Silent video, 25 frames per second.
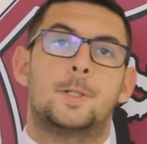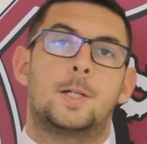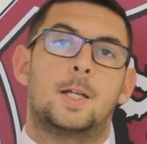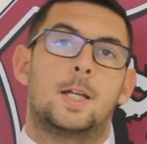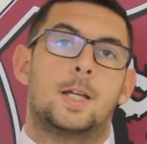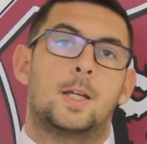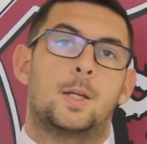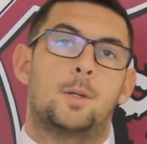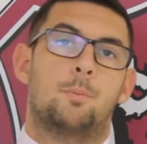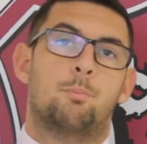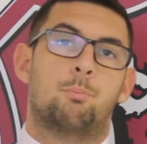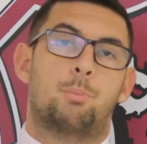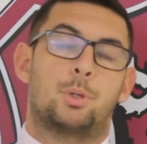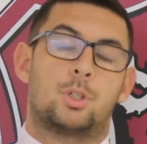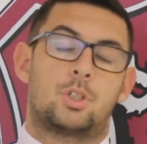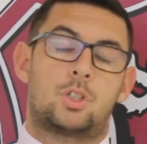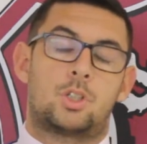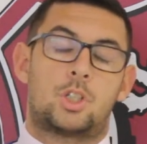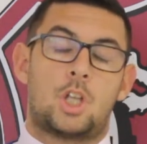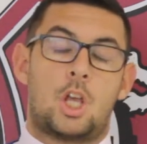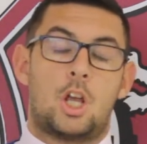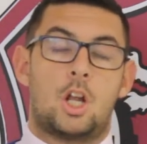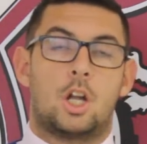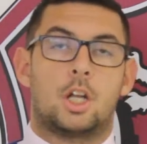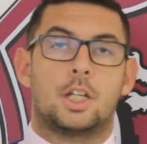but
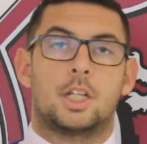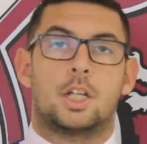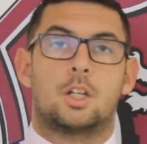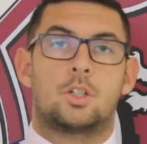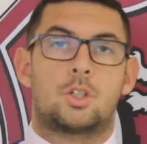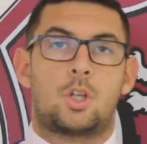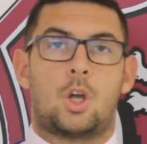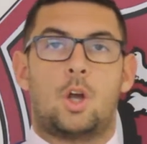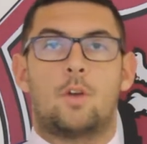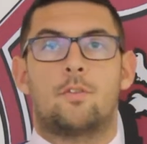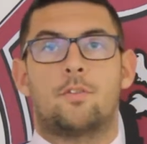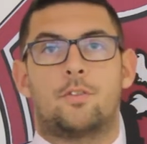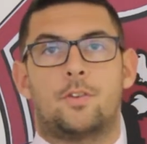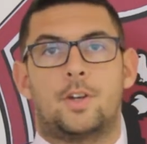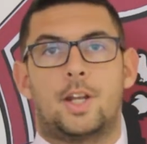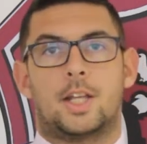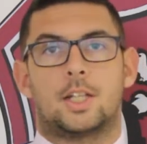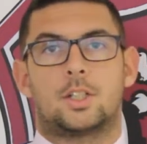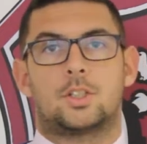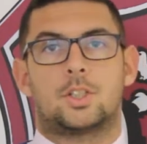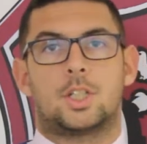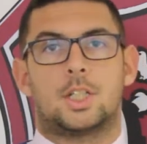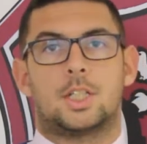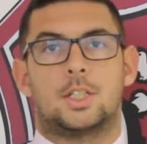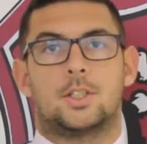certainly in time for
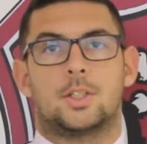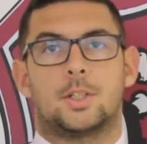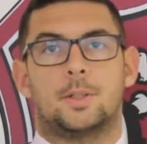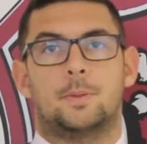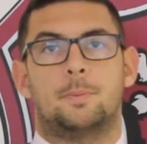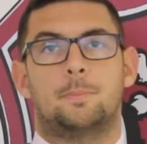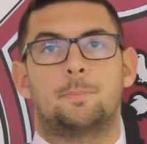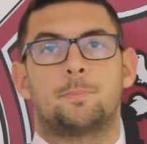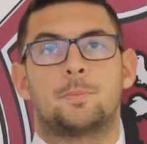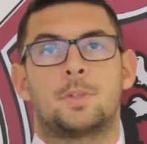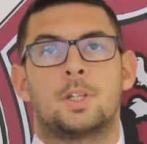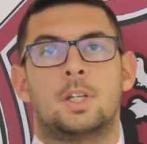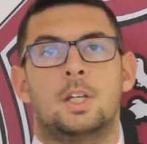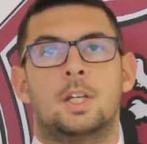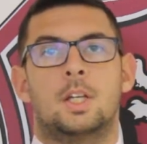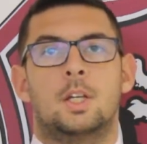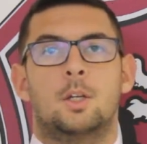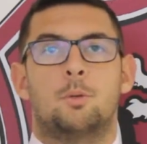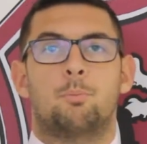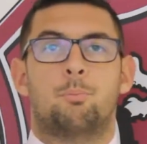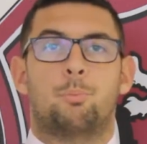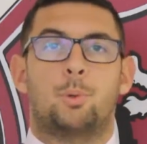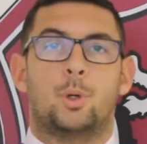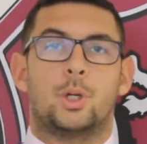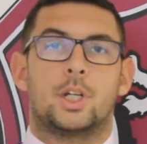next season.
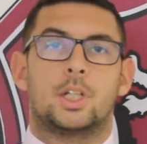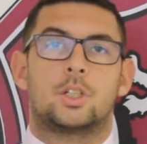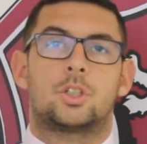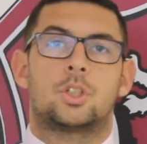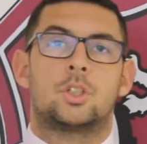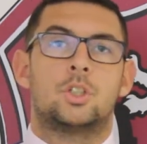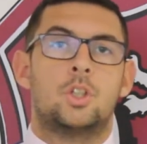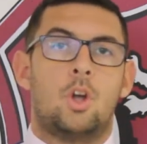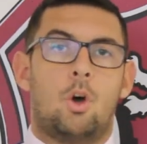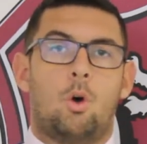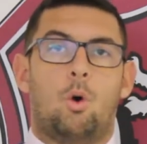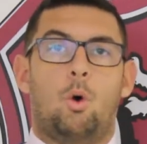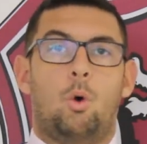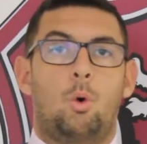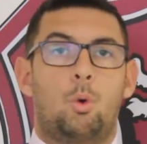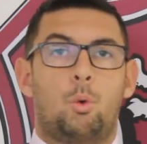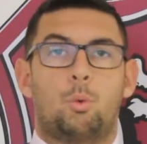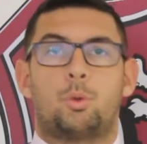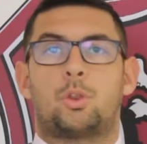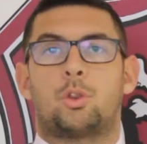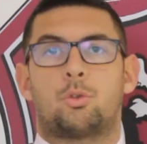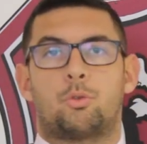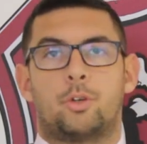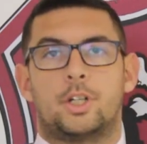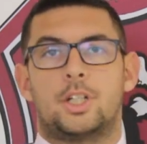But it's not all
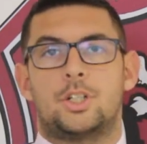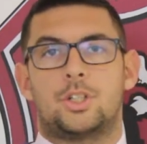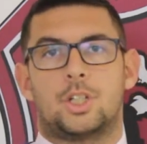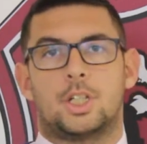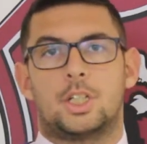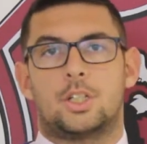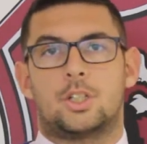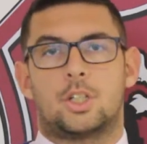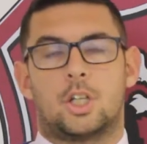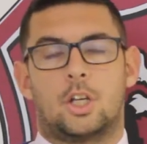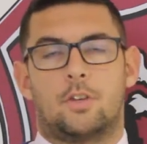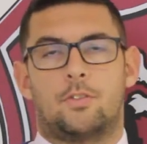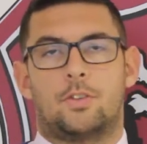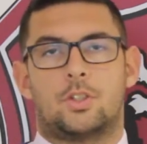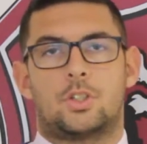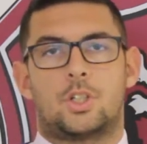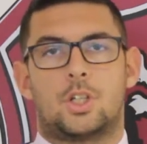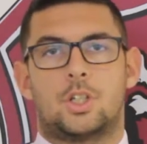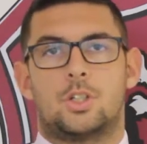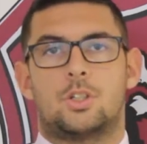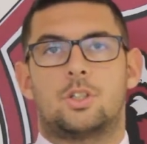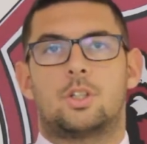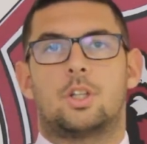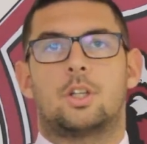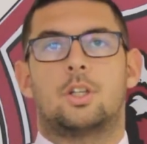3G
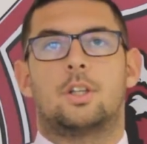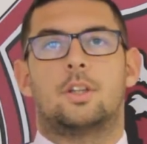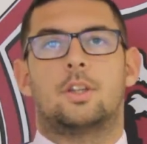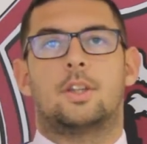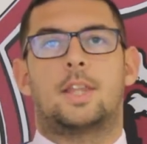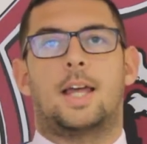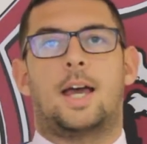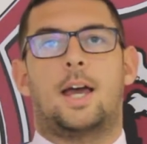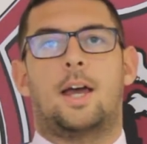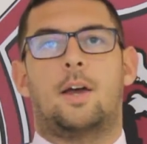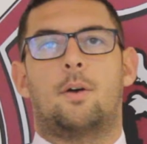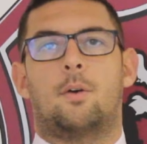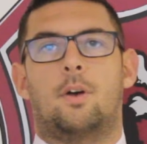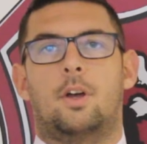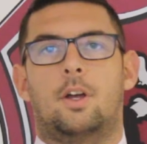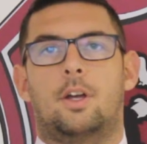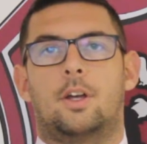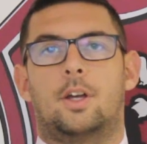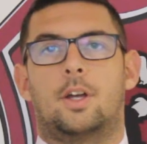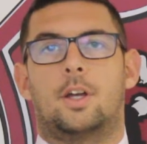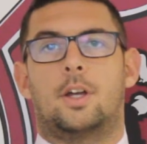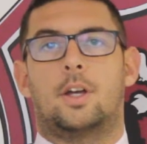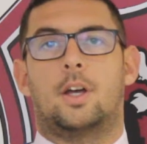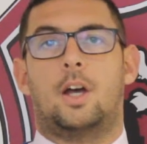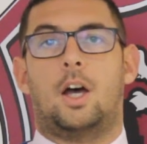services that
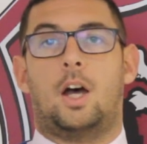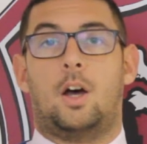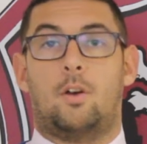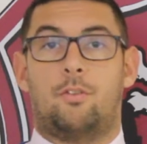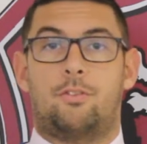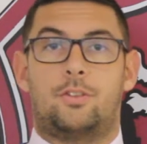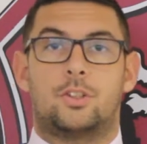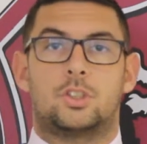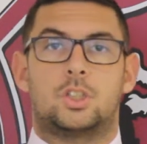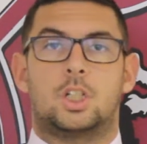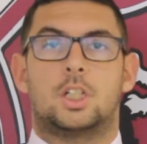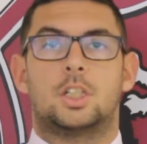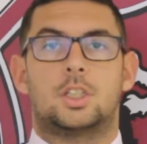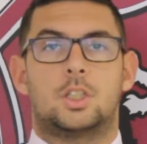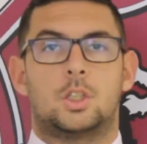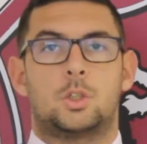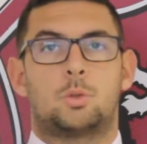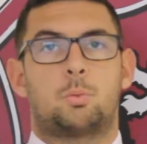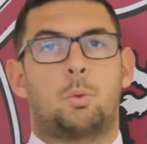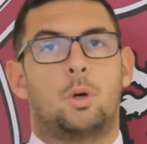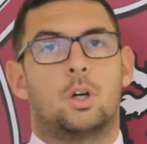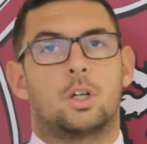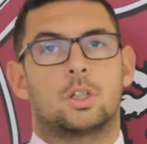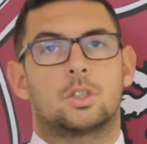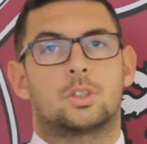our
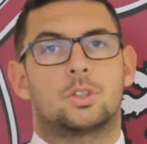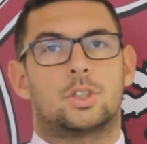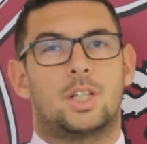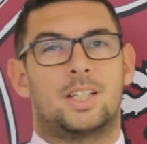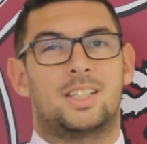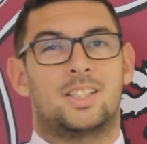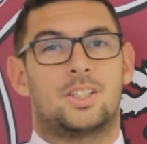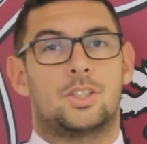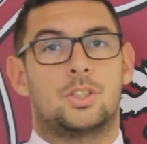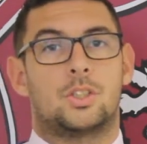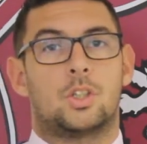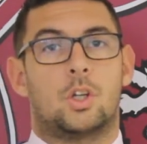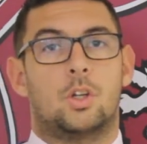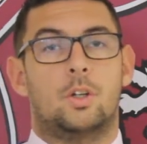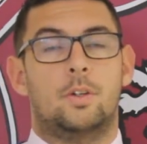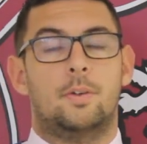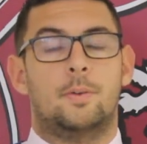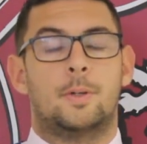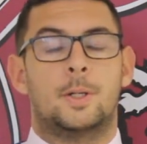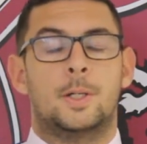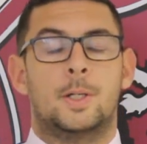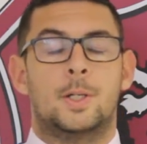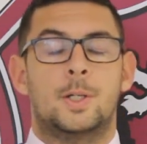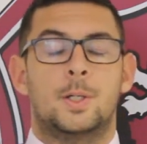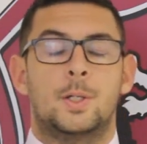facilities work centres
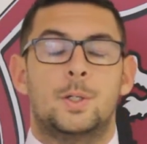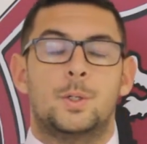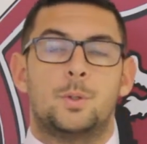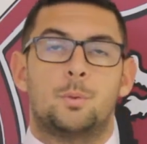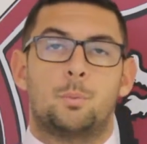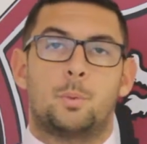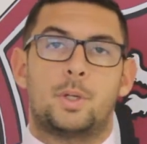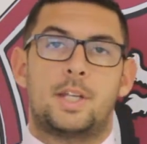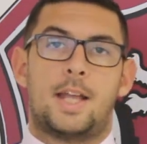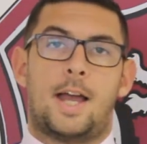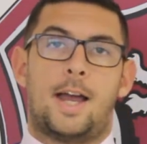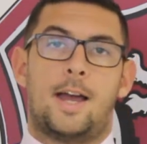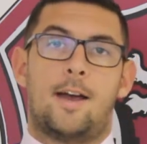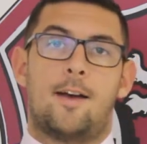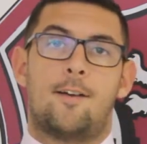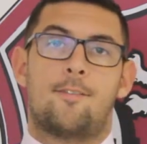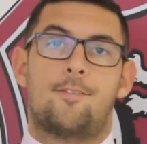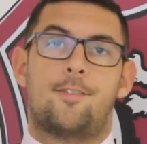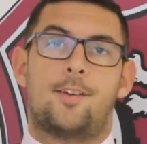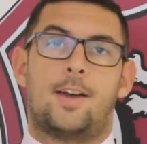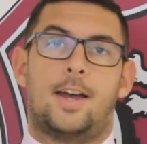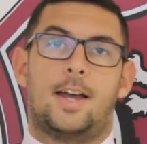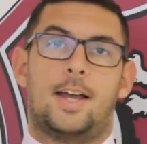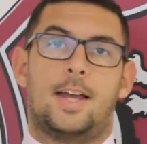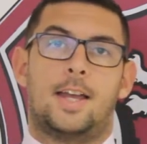on. We
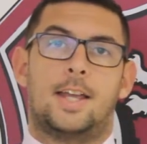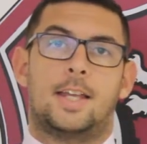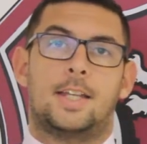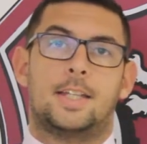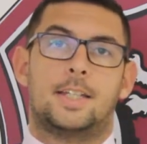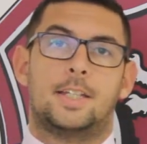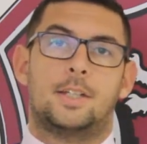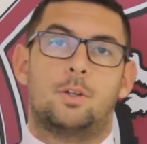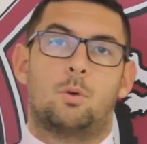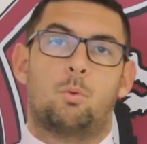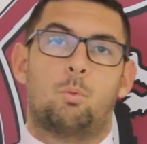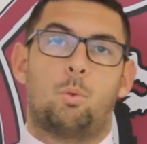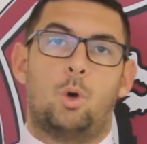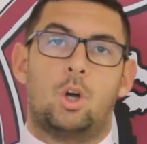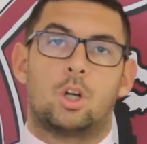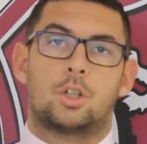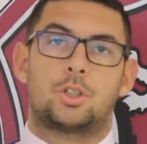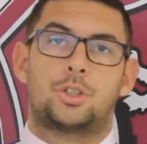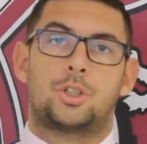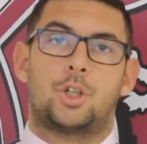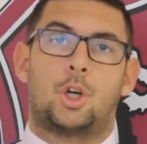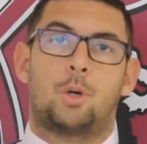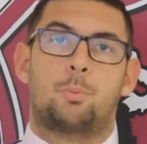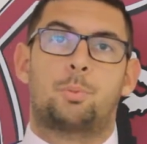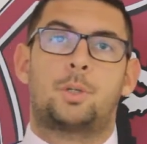have a
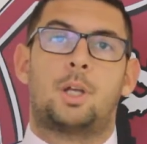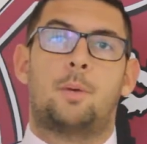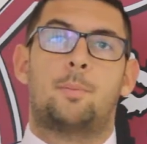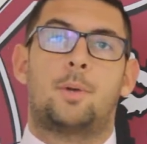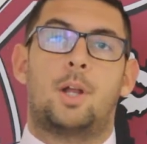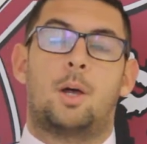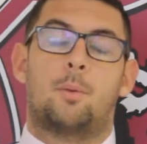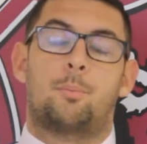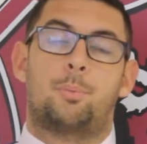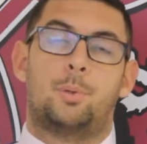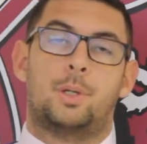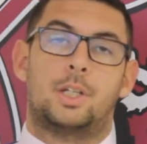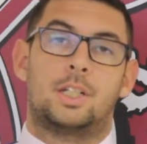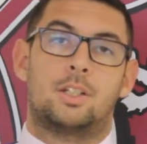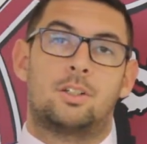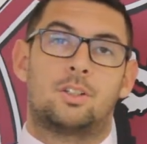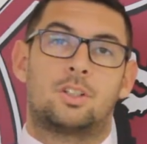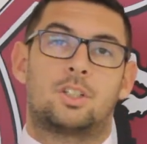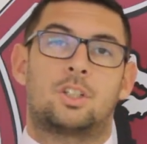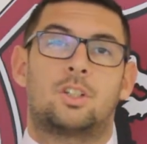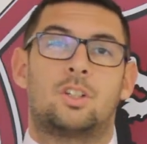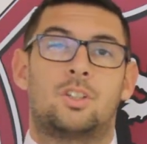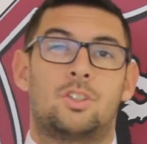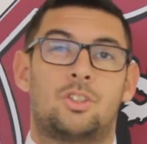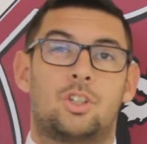workshop coming up
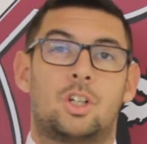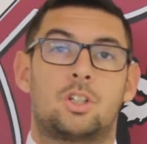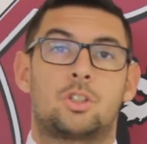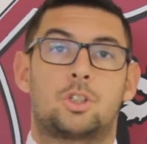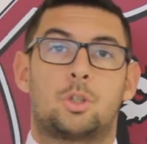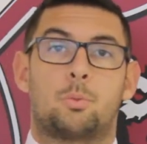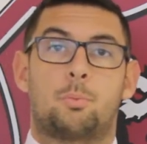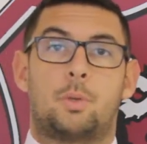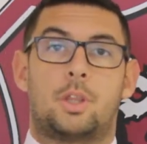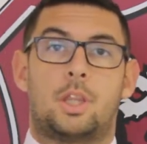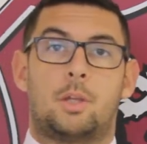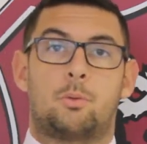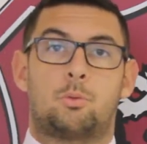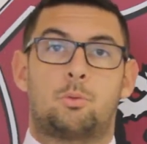in conjunction with